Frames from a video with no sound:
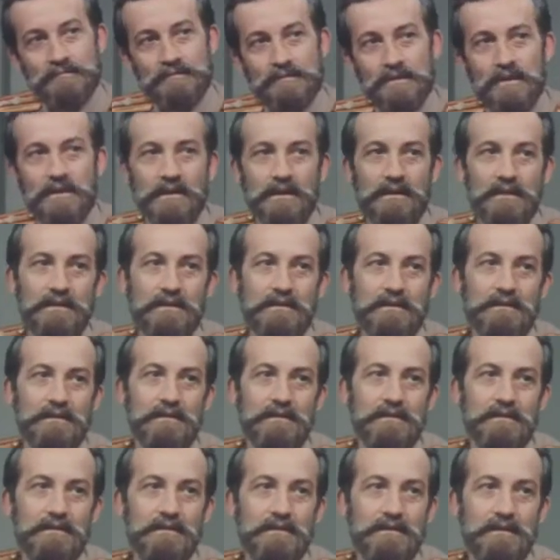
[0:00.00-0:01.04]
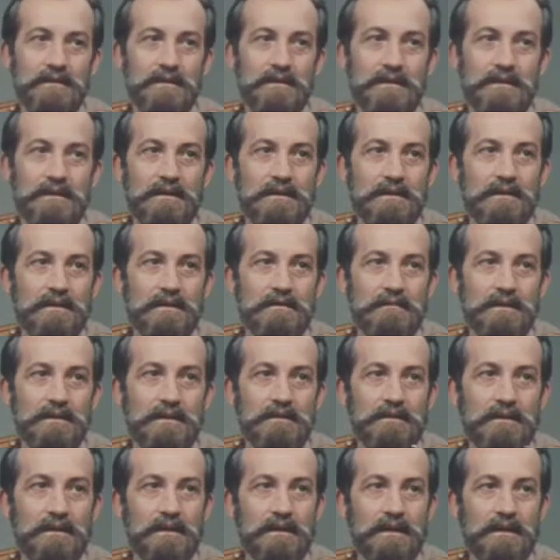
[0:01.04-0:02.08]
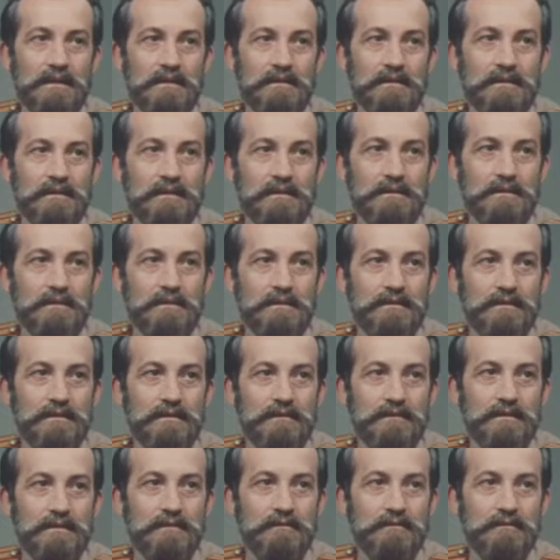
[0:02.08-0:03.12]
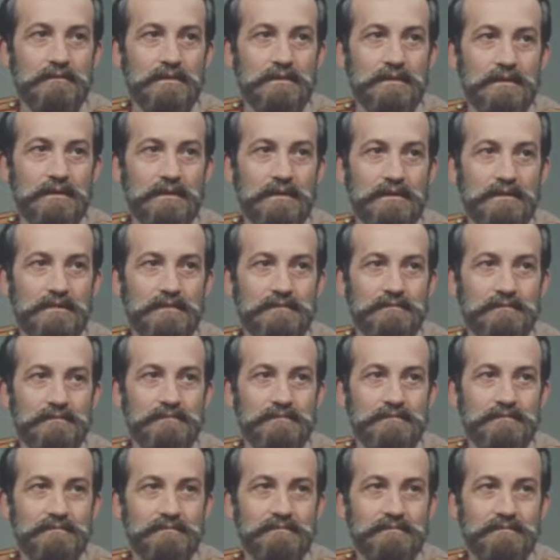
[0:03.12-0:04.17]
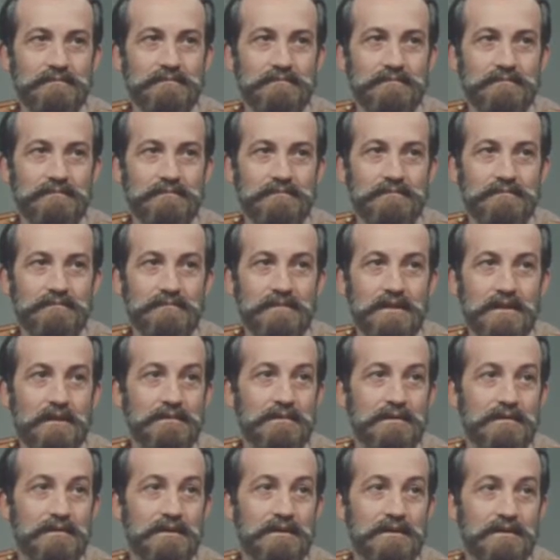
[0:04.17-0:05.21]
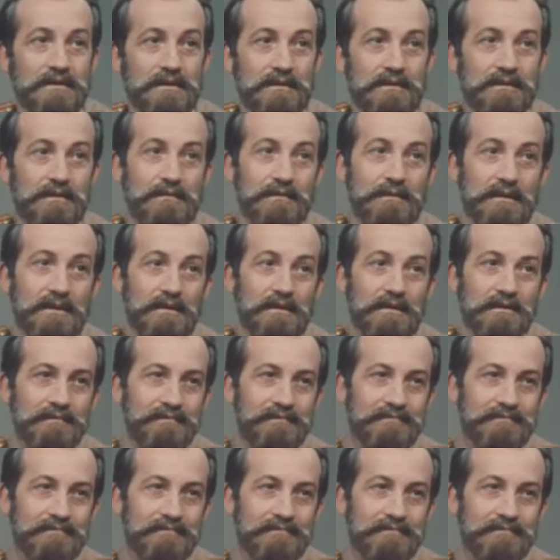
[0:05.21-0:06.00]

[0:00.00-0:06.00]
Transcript: Well, it will be quiet at headquarters away from all this. Perhaps the rest will do me good.